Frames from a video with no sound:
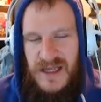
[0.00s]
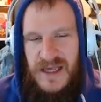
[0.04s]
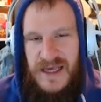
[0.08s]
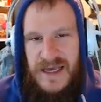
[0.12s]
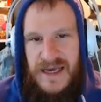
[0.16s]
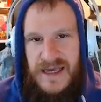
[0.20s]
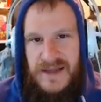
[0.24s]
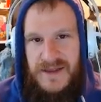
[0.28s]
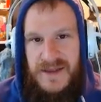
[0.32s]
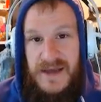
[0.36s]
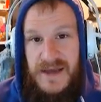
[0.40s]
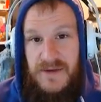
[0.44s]

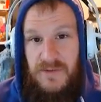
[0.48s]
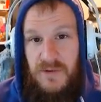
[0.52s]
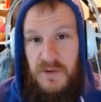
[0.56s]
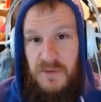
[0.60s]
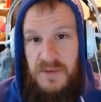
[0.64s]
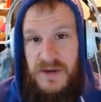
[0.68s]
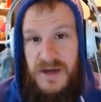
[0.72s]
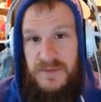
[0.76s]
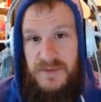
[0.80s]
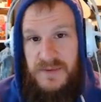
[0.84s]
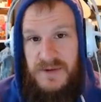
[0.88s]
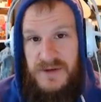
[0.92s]
and they will
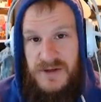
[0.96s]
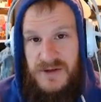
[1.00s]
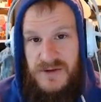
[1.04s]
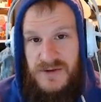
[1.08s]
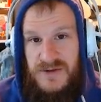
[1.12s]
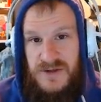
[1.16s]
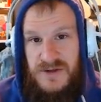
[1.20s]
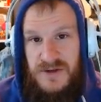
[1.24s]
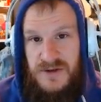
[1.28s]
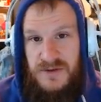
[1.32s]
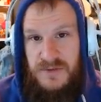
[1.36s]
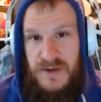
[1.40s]
be up on
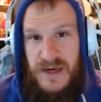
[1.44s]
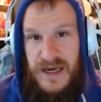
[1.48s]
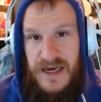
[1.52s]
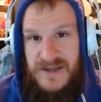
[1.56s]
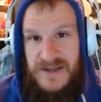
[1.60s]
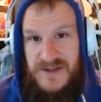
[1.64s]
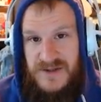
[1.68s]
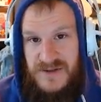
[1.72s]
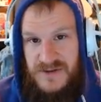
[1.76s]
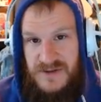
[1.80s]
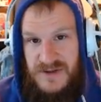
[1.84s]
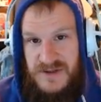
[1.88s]
YouTube
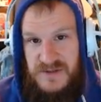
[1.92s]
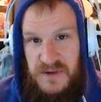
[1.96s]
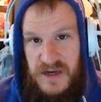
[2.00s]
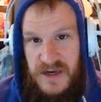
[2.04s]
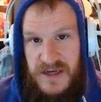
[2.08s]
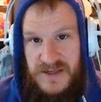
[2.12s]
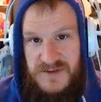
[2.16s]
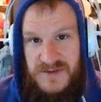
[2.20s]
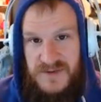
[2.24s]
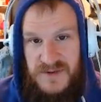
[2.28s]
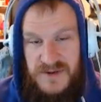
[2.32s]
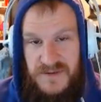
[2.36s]
as soon as
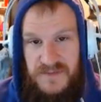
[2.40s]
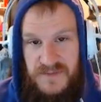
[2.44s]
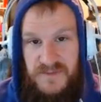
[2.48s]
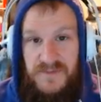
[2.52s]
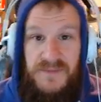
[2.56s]
possible.